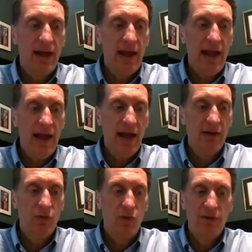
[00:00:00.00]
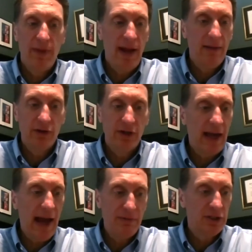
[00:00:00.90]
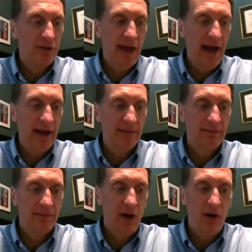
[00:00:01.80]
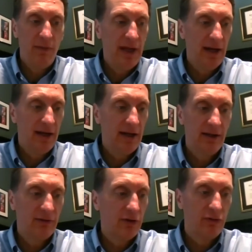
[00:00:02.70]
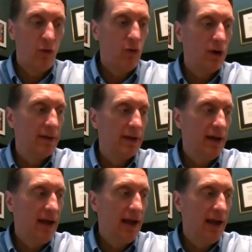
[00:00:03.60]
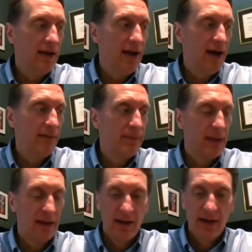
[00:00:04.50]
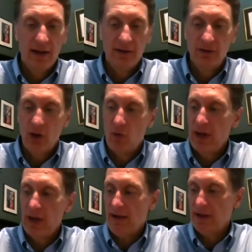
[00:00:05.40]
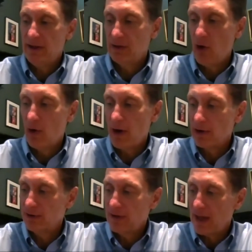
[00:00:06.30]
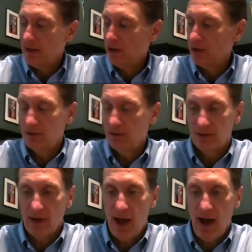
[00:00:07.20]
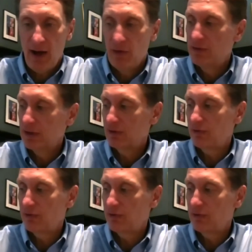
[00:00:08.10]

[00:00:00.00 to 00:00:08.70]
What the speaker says: and we've been able to capture that, albeit in a different form. And so we haven't lowered our standards. We've just